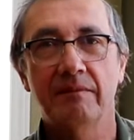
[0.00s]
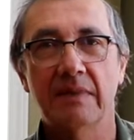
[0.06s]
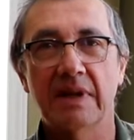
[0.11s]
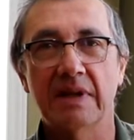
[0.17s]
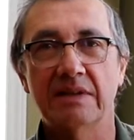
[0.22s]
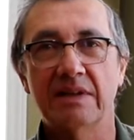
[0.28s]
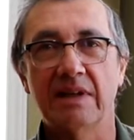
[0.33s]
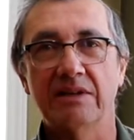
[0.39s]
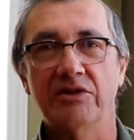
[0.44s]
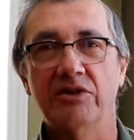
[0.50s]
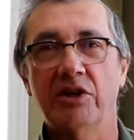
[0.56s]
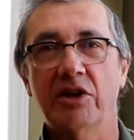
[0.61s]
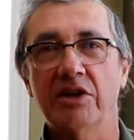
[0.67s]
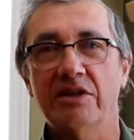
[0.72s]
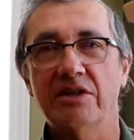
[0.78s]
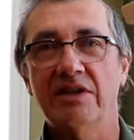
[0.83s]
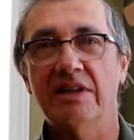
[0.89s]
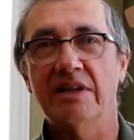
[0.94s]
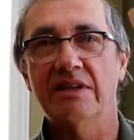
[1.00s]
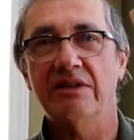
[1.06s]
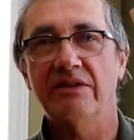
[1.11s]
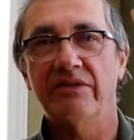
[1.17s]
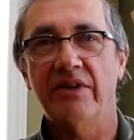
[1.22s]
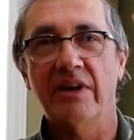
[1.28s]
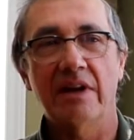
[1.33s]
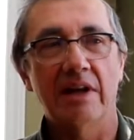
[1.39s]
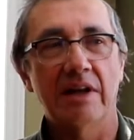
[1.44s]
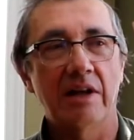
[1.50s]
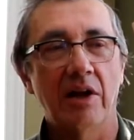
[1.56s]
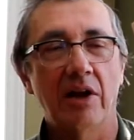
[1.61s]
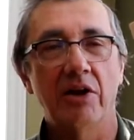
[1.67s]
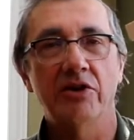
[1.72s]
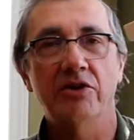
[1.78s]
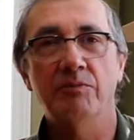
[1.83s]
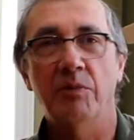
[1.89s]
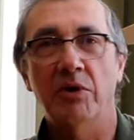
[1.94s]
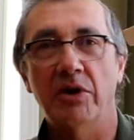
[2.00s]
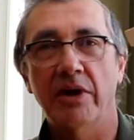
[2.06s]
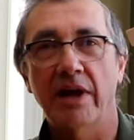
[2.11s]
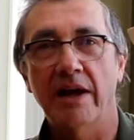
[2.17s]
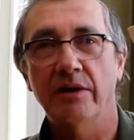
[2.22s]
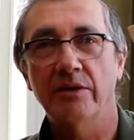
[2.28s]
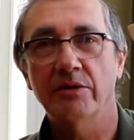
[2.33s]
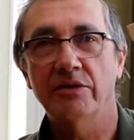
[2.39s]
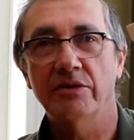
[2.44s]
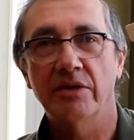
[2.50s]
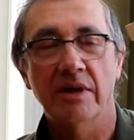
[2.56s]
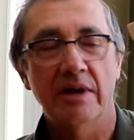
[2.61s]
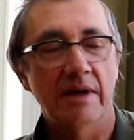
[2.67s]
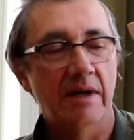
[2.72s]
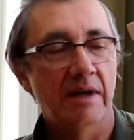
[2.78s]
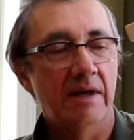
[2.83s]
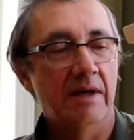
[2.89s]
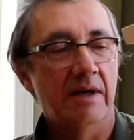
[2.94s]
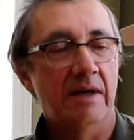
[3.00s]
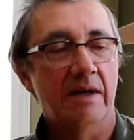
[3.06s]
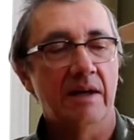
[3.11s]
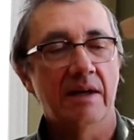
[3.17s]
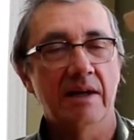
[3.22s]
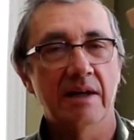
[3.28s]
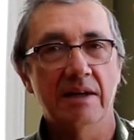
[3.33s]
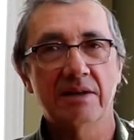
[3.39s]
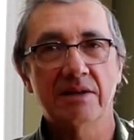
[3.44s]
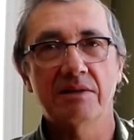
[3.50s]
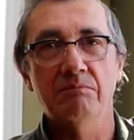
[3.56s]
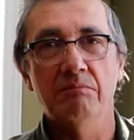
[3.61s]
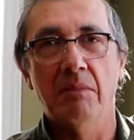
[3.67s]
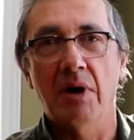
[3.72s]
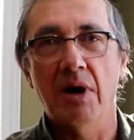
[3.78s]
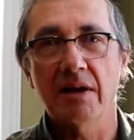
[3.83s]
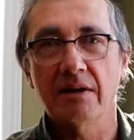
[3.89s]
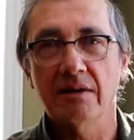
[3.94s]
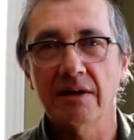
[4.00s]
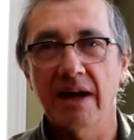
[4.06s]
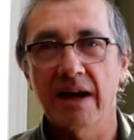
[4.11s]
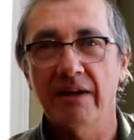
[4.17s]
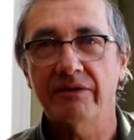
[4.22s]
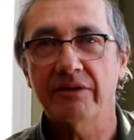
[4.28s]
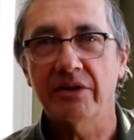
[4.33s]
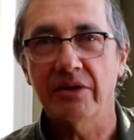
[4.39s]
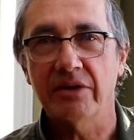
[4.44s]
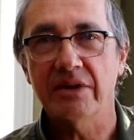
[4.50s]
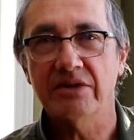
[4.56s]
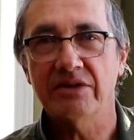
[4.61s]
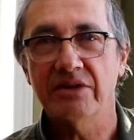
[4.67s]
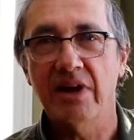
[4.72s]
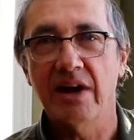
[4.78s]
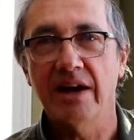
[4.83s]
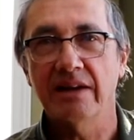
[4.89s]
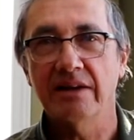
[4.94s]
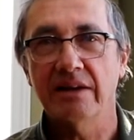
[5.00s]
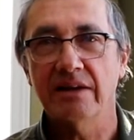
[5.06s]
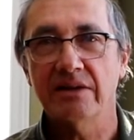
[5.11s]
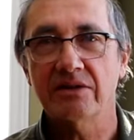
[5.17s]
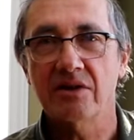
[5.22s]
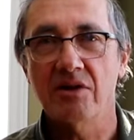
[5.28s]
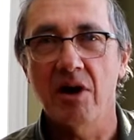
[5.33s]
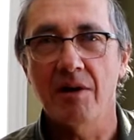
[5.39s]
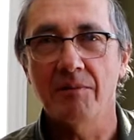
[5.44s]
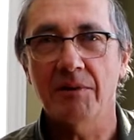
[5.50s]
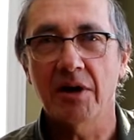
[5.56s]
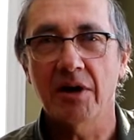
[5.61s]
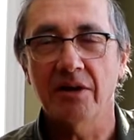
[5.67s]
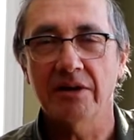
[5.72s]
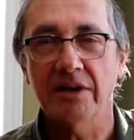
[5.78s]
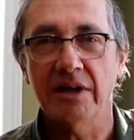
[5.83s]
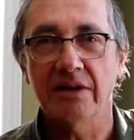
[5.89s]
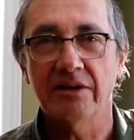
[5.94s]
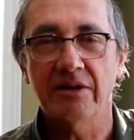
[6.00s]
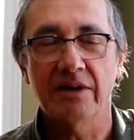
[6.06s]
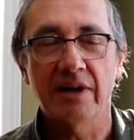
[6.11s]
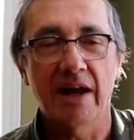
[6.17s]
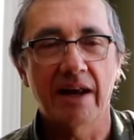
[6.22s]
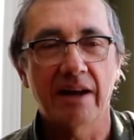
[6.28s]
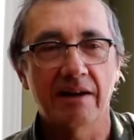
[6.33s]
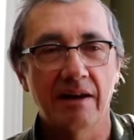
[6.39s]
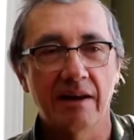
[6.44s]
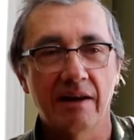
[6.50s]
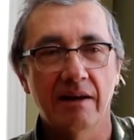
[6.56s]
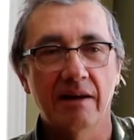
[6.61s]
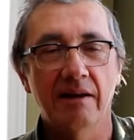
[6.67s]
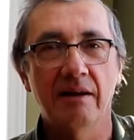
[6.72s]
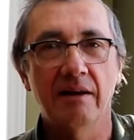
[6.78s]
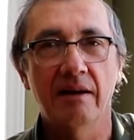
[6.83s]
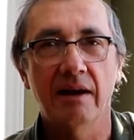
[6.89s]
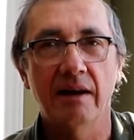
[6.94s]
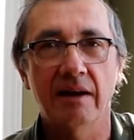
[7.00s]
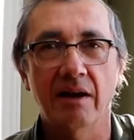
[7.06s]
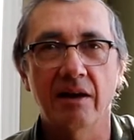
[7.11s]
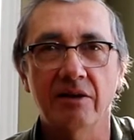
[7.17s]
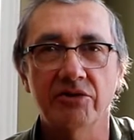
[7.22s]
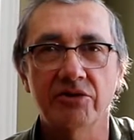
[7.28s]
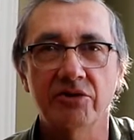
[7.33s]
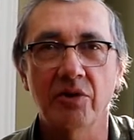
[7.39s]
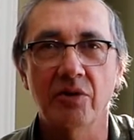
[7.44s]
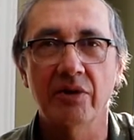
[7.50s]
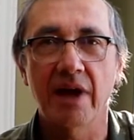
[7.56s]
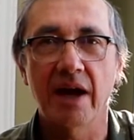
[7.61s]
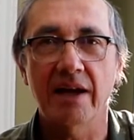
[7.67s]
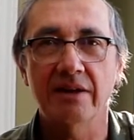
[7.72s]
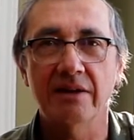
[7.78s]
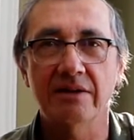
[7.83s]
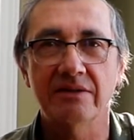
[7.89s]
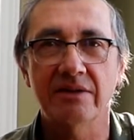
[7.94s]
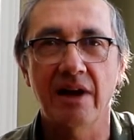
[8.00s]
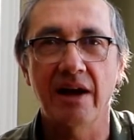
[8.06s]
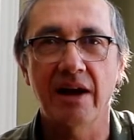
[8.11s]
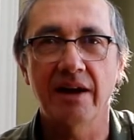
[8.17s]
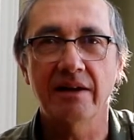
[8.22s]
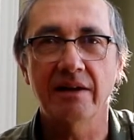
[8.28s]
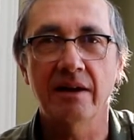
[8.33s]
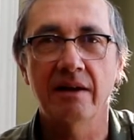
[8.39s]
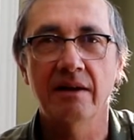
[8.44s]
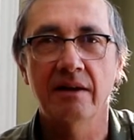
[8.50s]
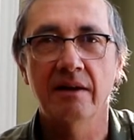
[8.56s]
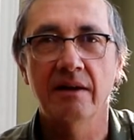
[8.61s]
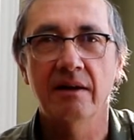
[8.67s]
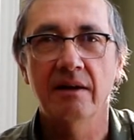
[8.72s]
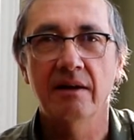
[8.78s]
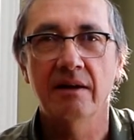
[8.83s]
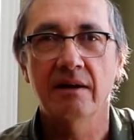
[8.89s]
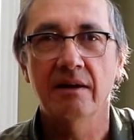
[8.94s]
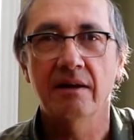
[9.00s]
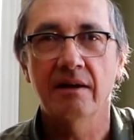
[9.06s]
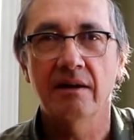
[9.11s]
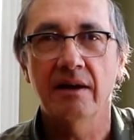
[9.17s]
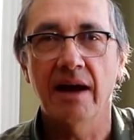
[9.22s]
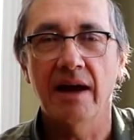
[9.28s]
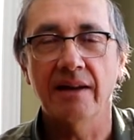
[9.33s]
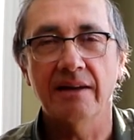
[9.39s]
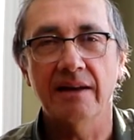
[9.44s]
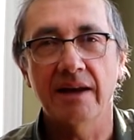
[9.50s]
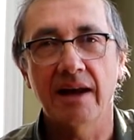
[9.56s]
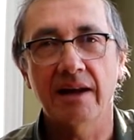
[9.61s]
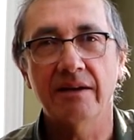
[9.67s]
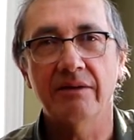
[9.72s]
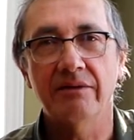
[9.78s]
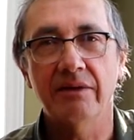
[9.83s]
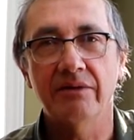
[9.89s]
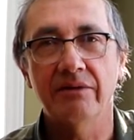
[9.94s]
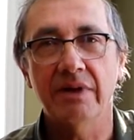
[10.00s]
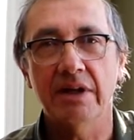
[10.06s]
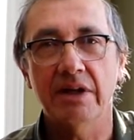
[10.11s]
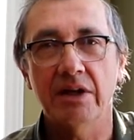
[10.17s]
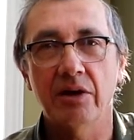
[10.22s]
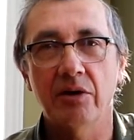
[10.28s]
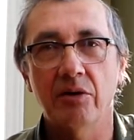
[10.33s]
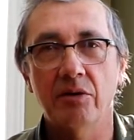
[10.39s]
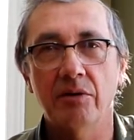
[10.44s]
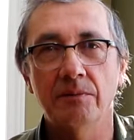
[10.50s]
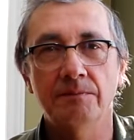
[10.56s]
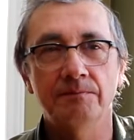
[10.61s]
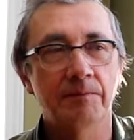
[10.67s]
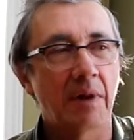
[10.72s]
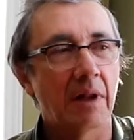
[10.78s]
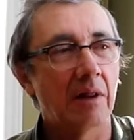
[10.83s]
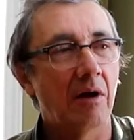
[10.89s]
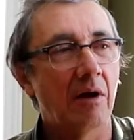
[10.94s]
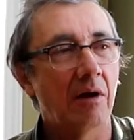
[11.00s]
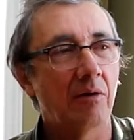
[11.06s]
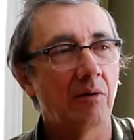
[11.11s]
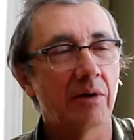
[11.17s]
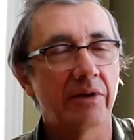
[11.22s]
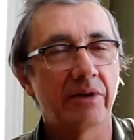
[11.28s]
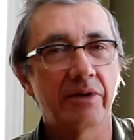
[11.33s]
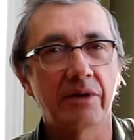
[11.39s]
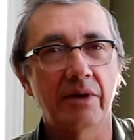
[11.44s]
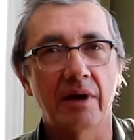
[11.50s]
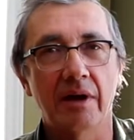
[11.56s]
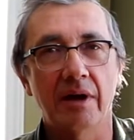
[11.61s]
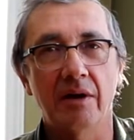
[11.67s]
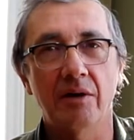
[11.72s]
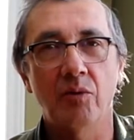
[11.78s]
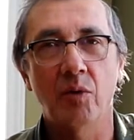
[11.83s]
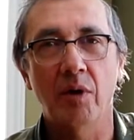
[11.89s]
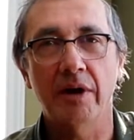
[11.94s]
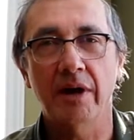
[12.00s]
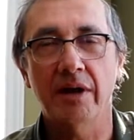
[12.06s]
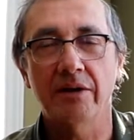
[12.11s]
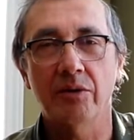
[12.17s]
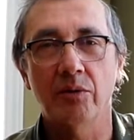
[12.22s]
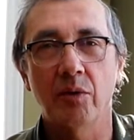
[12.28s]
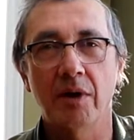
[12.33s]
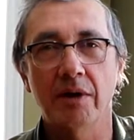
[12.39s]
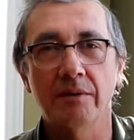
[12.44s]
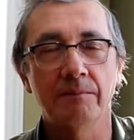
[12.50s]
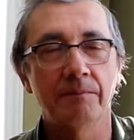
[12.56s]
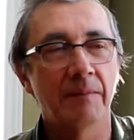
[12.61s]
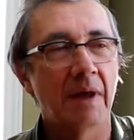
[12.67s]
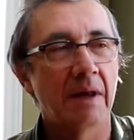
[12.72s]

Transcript: This, as you can see, is a fairly large birdhouse. It's modeled after a design that's common on the internet, and I'll show that design at the end of the video, along with one other one.